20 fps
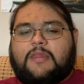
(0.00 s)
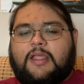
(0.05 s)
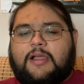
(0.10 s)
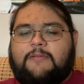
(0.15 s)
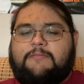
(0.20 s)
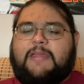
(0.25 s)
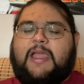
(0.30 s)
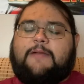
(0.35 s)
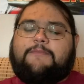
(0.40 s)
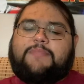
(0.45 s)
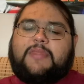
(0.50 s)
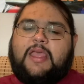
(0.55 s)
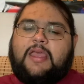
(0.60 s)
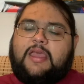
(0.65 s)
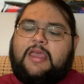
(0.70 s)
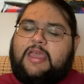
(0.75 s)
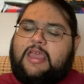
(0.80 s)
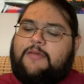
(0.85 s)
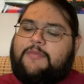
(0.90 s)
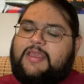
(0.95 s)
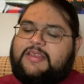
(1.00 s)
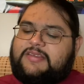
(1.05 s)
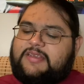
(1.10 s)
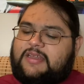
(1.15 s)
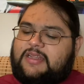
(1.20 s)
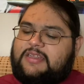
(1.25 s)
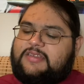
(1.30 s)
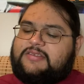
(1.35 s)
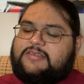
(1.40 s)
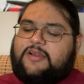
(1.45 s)
yeah, it
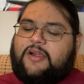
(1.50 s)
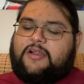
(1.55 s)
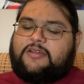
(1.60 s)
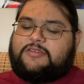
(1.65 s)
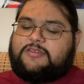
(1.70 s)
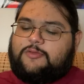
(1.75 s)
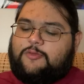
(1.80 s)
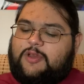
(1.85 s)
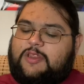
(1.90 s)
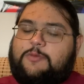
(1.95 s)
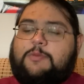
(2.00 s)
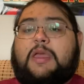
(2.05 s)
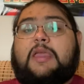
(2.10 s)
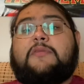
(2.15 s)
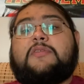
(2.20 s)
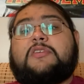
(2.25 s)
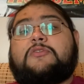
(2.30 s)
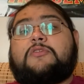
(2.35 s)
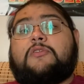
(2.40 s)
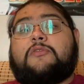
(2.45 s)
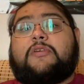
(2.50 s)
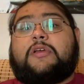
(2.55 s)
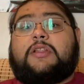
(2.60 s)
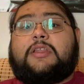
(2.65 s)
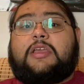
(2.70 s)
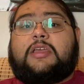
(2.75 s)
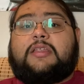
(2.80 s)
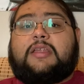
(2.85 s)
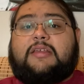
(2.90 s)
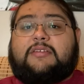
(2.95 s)
basically starts with Mavis
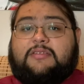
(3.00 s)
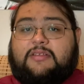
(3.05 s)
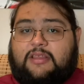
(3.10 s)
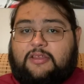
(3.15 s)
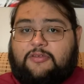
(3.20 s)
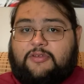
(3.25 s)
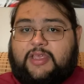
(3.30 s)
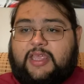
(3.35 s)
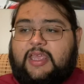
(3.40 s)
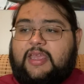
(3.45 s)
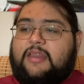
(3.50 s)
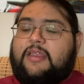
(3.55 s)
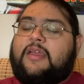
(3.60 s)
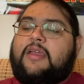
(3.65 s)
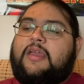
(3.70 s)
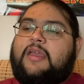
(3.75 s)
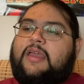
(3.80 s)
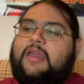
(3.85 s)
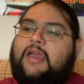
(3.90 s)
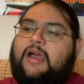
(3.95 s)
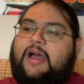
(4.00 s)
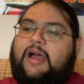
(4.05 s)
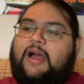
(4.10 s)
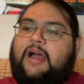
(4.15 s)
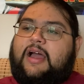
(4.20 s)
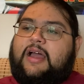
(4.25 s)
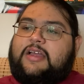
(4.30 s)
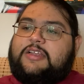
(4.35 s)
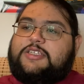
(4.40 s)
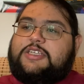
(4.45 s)
Vermillion as a little kid.
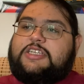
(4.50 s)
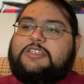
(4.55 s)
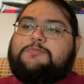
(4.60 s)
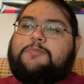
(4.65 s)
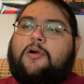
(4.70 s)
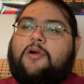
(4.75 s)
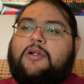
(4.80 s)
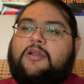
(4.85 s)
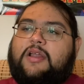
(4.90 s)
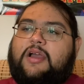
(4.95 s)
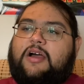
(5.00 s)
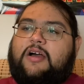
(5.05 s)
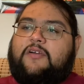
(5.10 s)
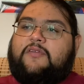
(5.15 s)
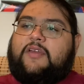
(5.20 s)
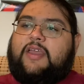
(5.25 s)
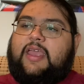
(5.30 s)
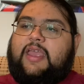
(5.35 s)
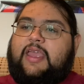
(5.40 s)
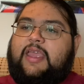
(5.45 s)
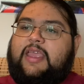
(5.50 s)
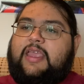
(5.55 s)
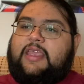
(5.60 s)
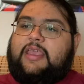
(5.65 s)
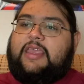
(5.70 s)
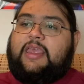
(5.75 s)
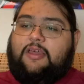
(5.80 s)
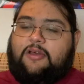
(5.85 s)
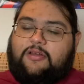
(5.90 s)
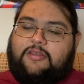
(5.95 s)
She's part of a
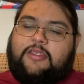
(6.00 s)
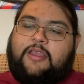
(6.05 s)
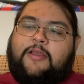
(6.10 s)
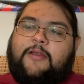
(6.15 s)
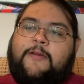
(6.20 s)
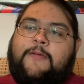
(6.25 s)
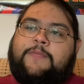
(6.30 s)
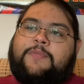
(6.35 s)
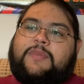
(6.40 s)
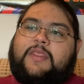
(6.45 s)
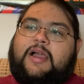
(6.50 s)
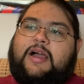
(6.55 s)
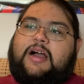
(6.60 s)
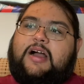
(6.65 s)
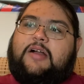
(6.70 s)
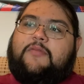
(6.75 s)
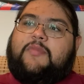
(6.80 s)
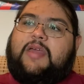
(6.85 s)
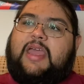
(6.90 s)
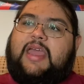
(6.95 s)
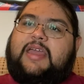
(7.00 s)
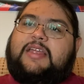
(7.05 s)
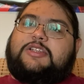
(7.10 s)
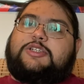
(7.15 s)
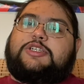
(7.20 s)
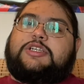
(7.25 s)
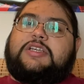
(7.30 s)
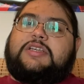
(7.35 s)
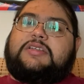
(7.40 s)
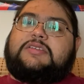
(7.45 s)
guild, and
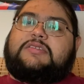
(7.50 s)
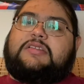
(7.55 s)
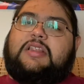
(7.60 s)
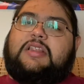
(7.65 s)
she's